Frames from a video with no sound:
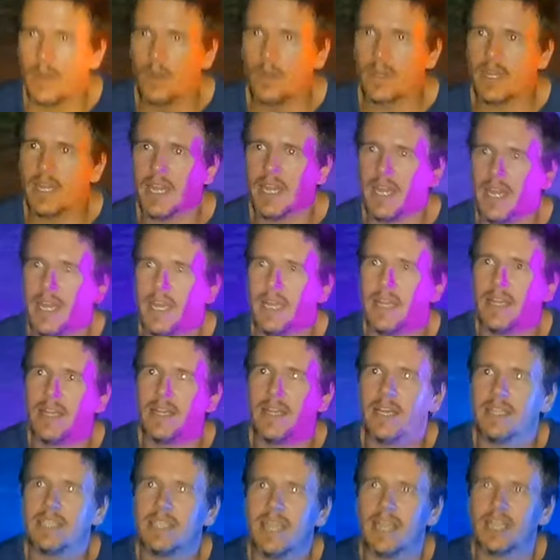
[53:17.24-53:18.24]
Okay.
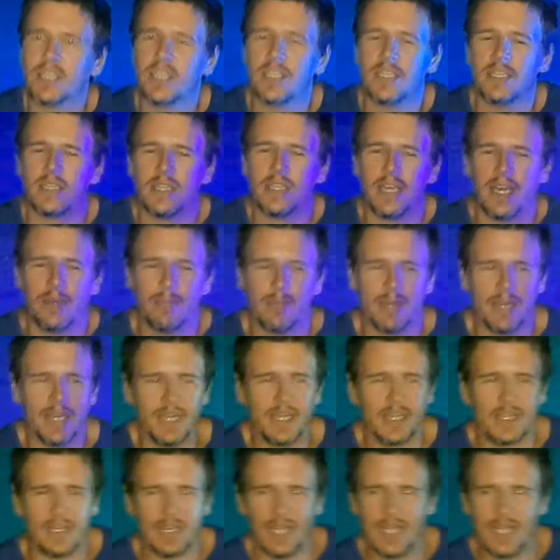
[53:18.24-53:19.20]
That's actually not bad.